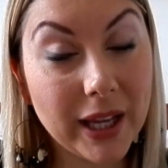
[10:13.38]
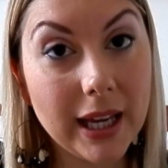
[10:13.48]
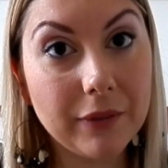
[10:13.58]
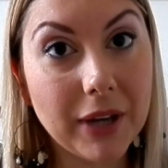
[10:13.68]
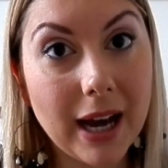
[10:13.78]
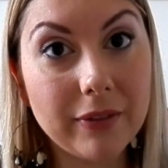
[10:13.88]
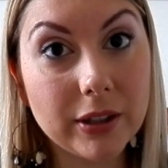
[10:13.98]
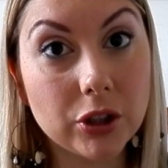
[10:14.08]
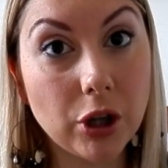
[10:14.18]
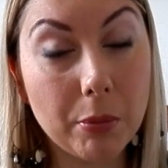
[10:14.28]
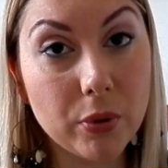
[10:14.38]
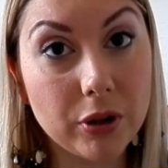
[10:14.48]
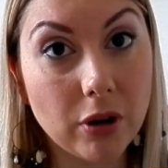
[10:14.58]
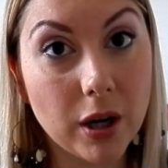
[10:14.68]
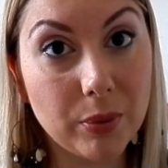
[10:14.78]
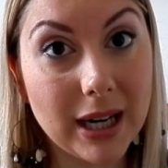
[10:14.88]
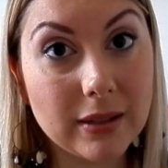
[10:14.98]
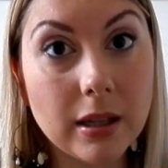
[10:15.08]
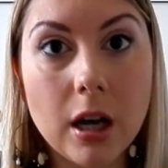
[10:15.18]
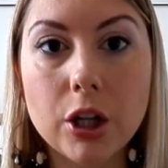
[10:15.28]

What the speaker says: if you're having trouble with your eyebrows,